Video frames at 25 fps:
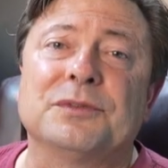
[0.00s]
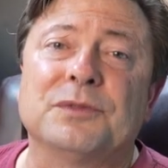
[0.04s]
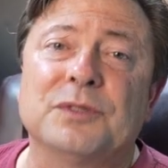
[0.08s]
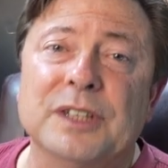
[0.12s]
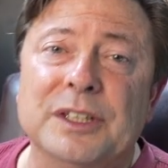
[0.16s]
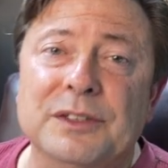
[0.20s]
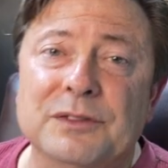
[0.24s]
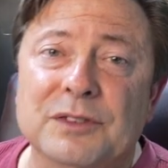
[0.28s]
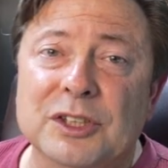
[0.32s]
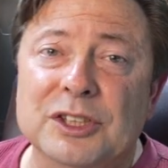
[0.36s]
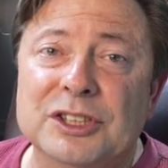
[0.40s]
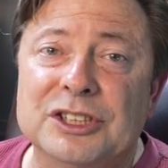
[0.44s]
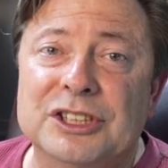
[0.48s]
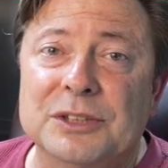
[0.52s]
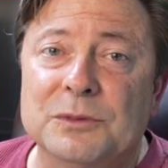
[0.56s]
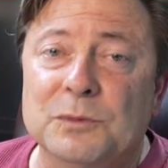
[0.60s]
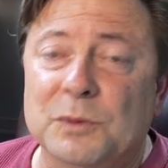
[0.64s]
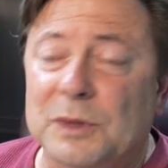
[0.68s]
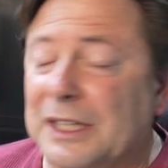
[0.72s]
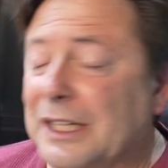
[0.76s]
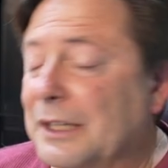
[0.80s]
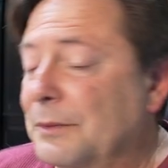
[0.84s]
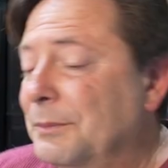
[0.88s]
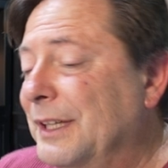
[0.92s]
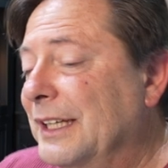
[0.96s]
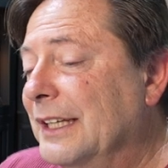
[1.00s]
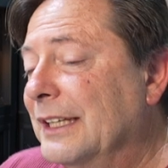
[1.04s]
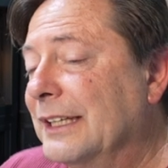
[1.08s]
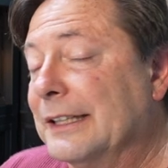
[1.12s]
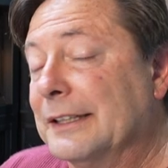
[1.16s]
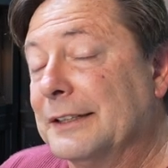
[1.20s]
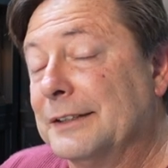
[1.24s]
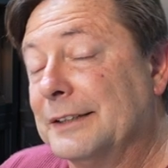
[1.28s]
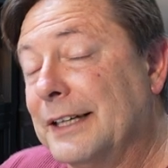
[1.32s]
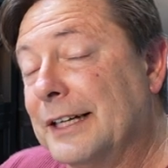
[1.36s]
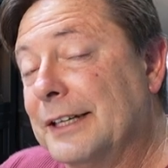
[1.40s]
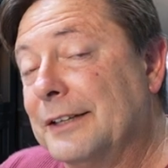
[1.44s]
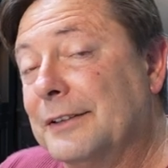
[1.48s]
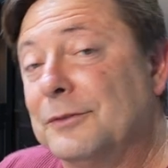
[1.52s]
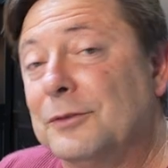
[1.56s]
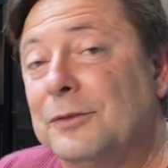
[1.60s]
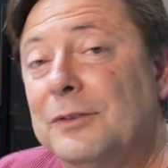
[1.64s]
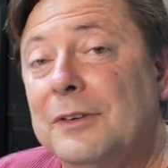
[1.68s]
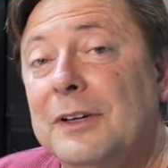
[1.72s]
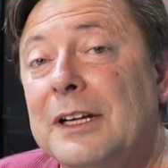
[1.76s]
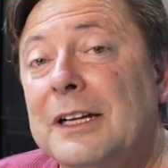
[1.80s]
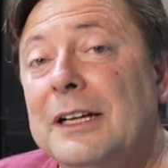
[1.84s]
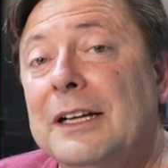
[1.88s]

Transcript: a free version, we're going to be getting a lot of